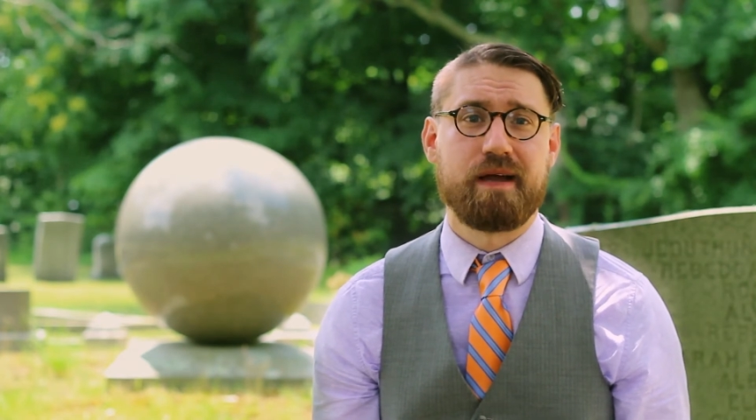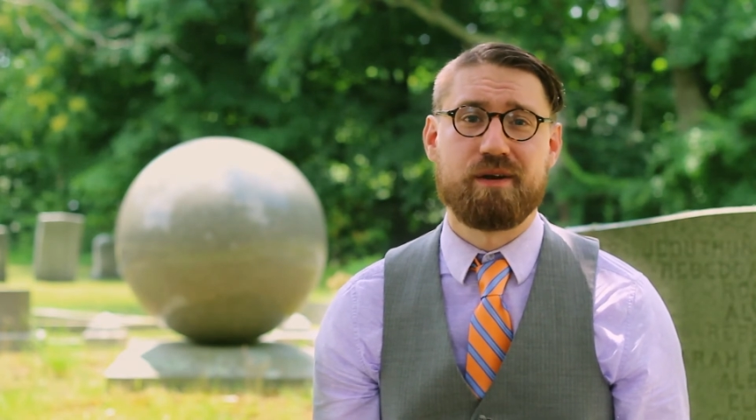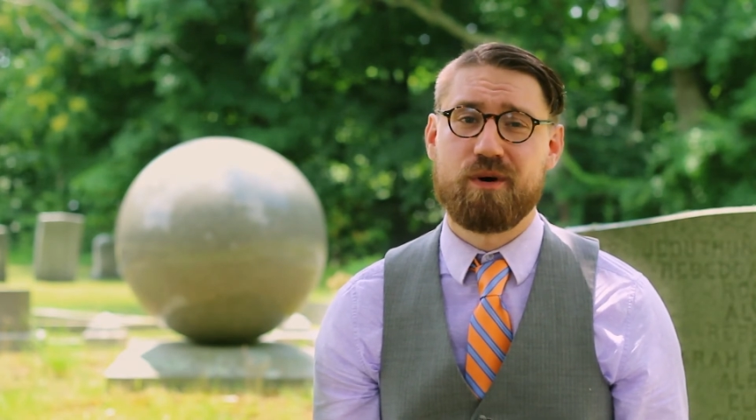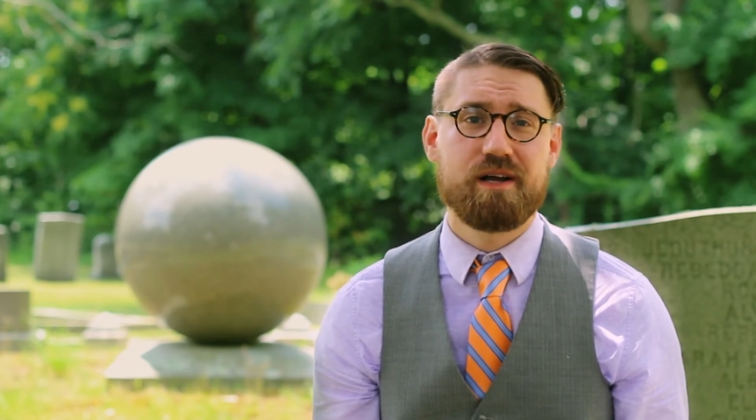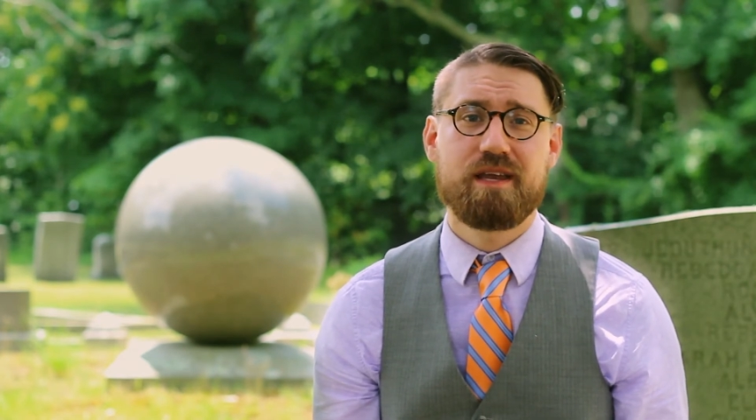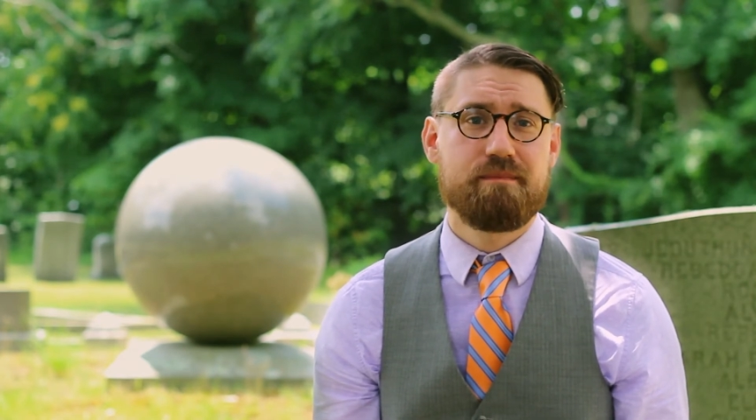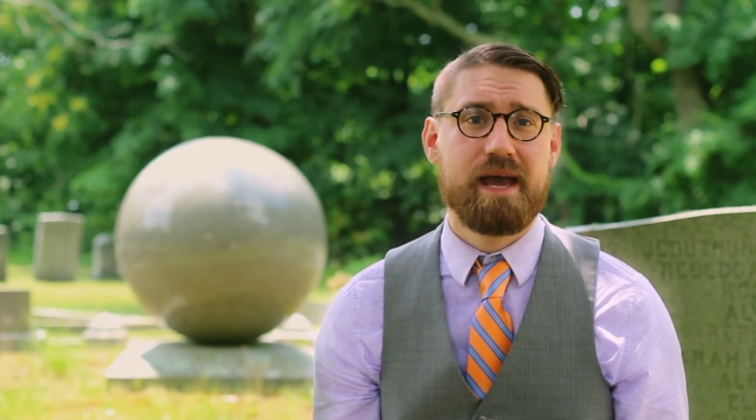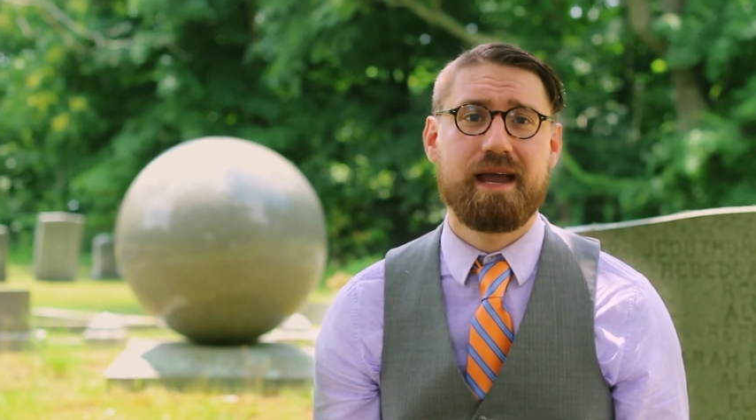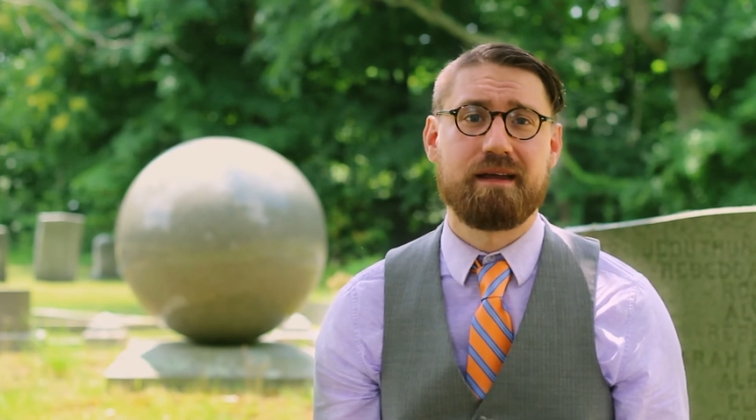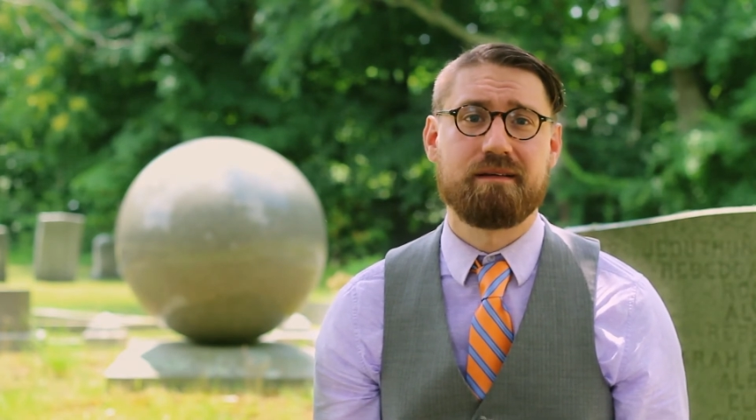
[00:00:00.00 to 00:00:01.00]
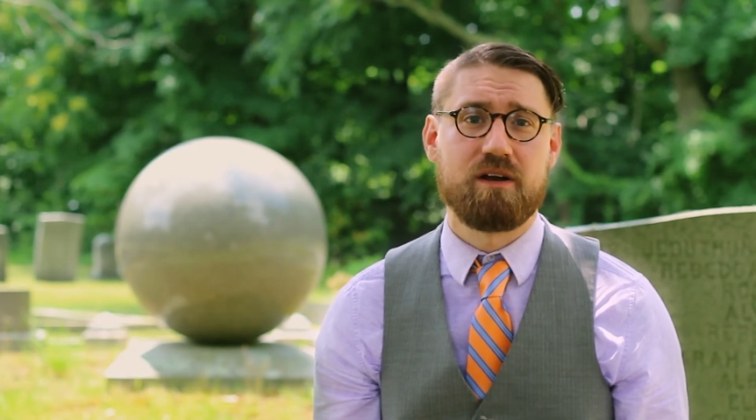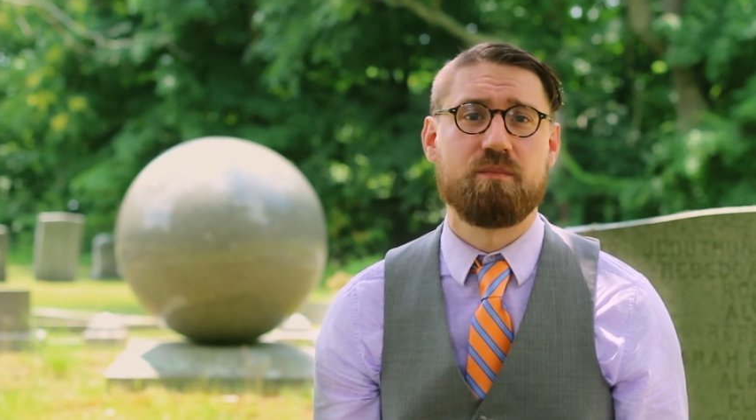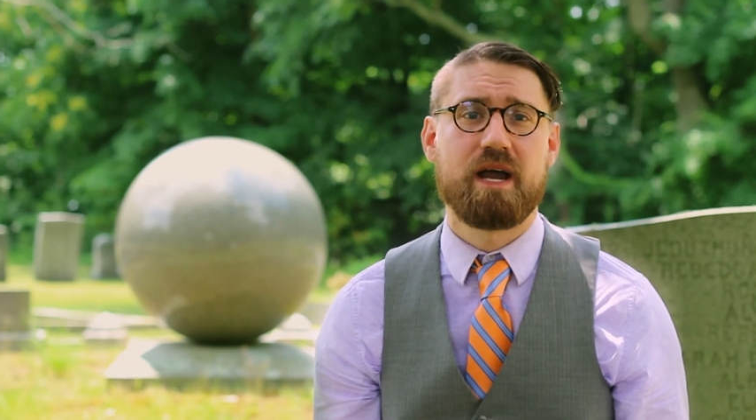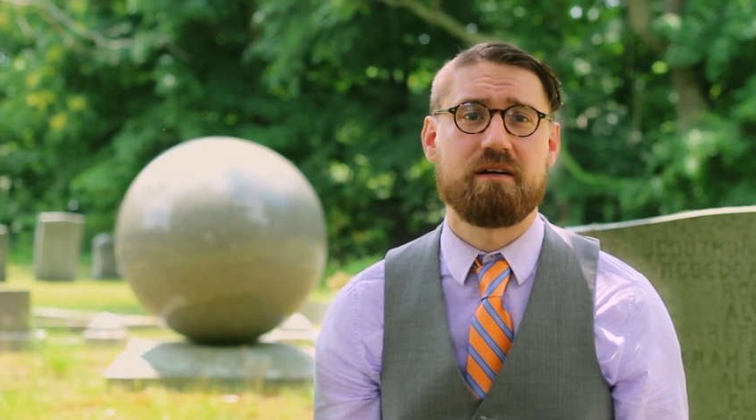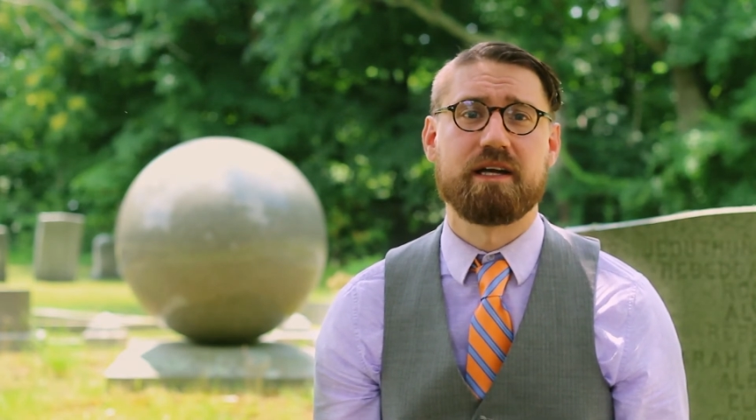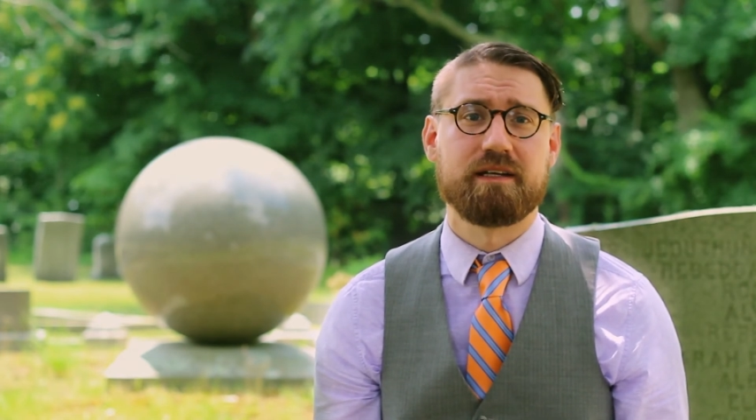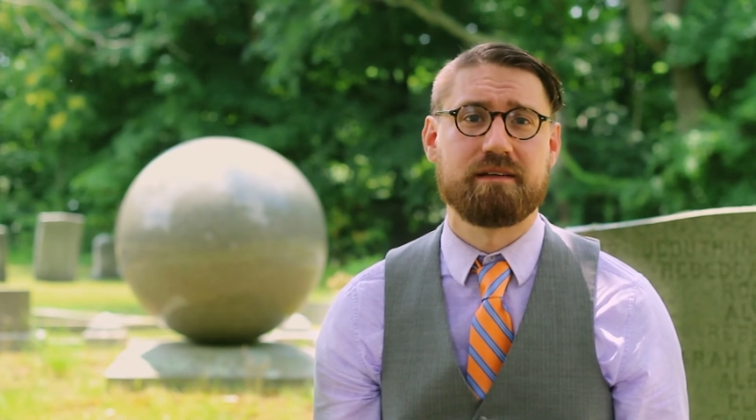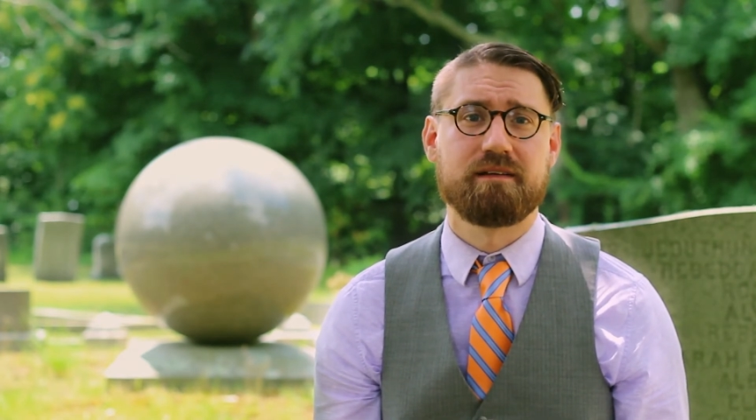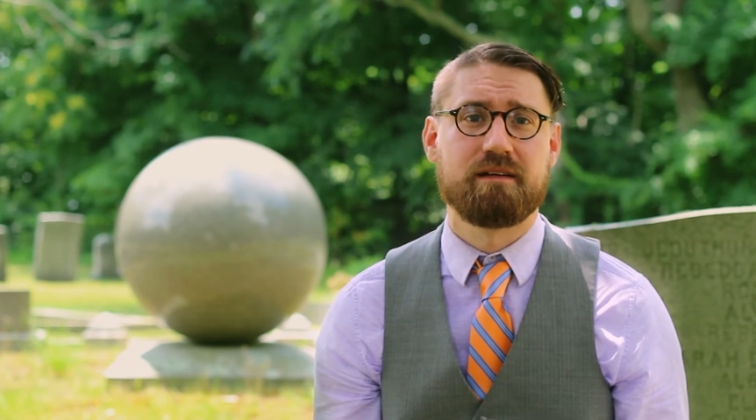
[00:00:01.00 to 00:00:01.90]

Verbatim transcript: and while ye may, go merry,